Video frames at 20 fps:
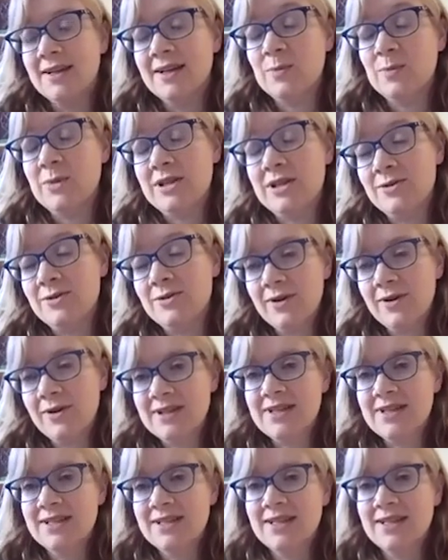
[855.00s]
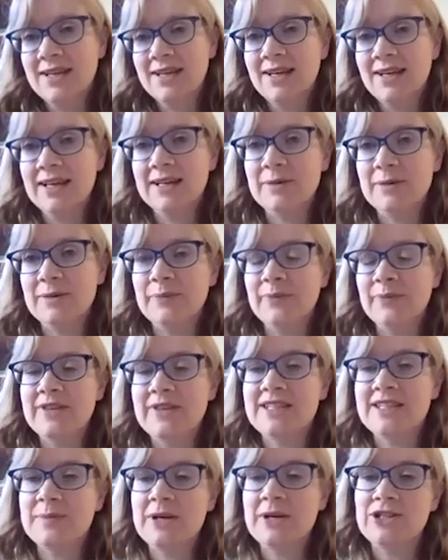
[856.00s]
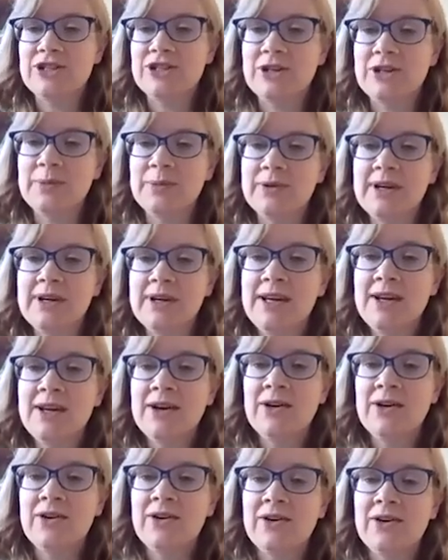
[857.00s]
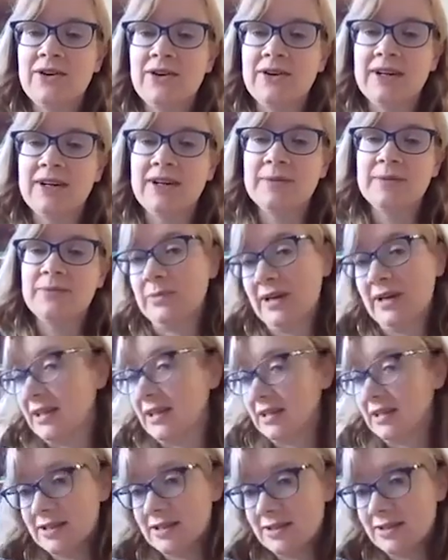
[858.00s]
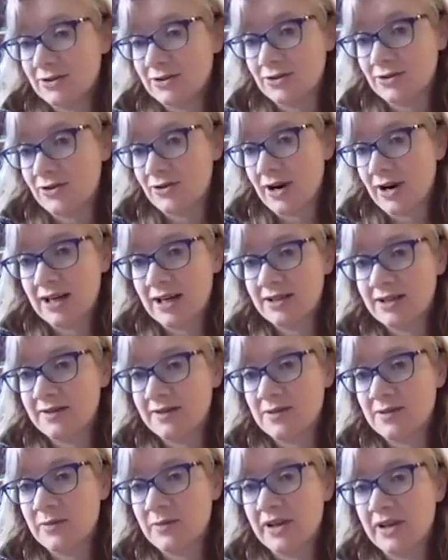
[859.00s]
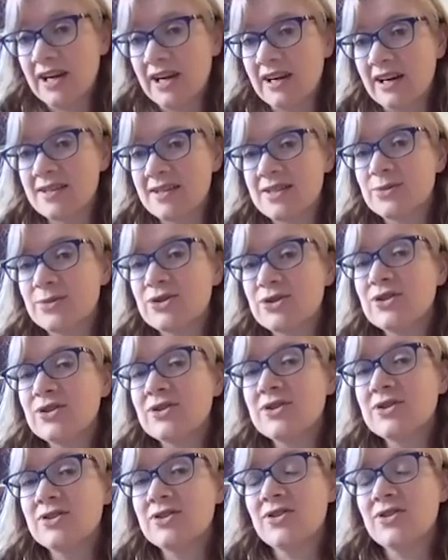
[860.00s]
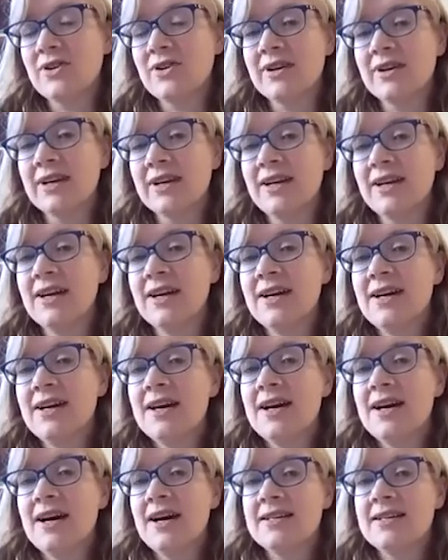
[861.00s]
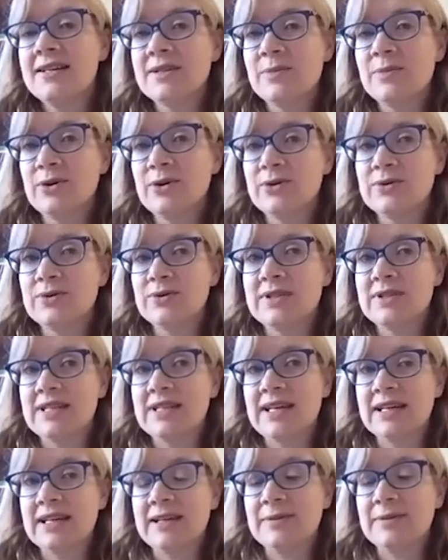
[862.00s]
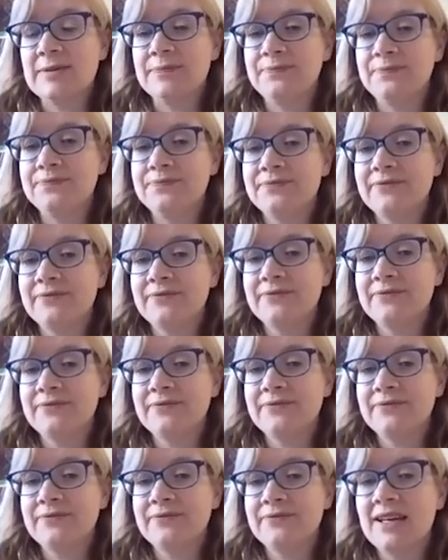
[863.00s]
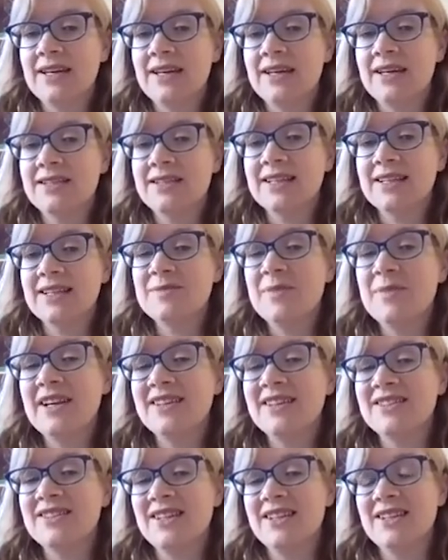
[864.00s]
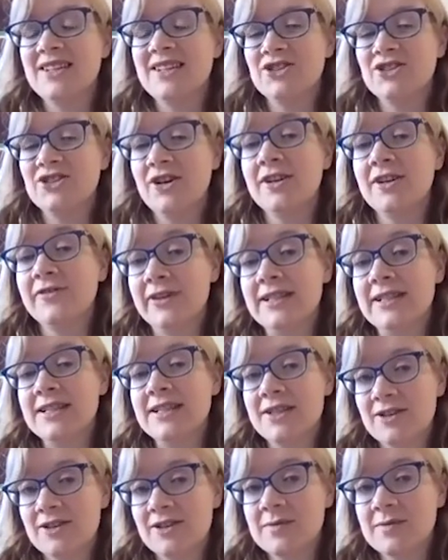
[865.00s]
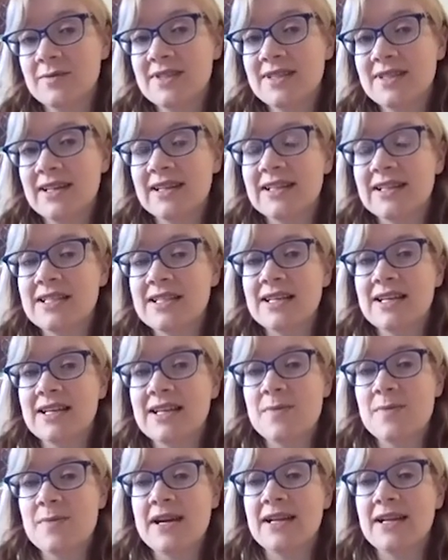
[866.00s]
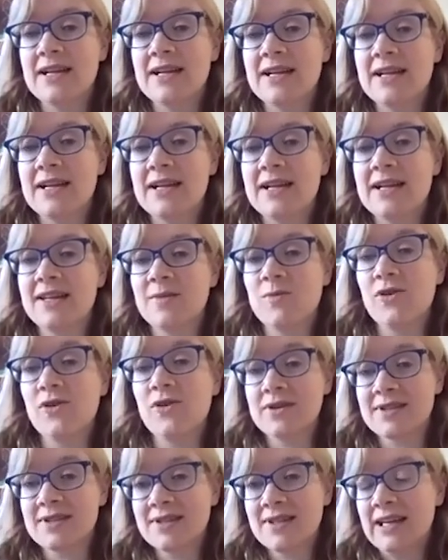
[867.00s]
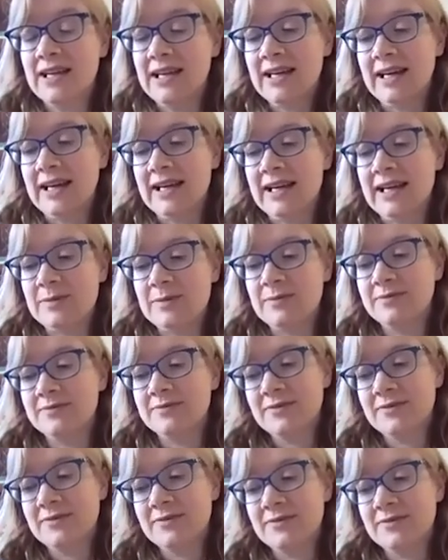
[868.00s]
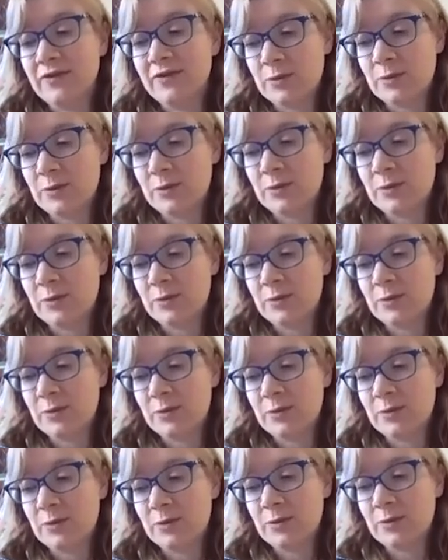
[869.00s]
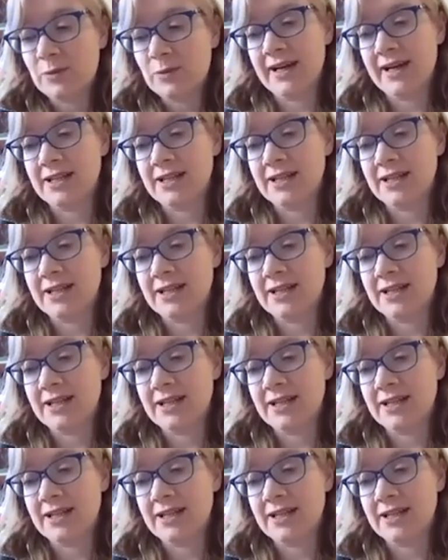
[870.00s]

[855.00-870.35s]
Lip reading: meteorite hitting the spaceship, or you can bang it or crack it off something hard. So it's just to try, I suppose, to explain it in child-friendly terms and to explain the importance of the brain and how it can be affected.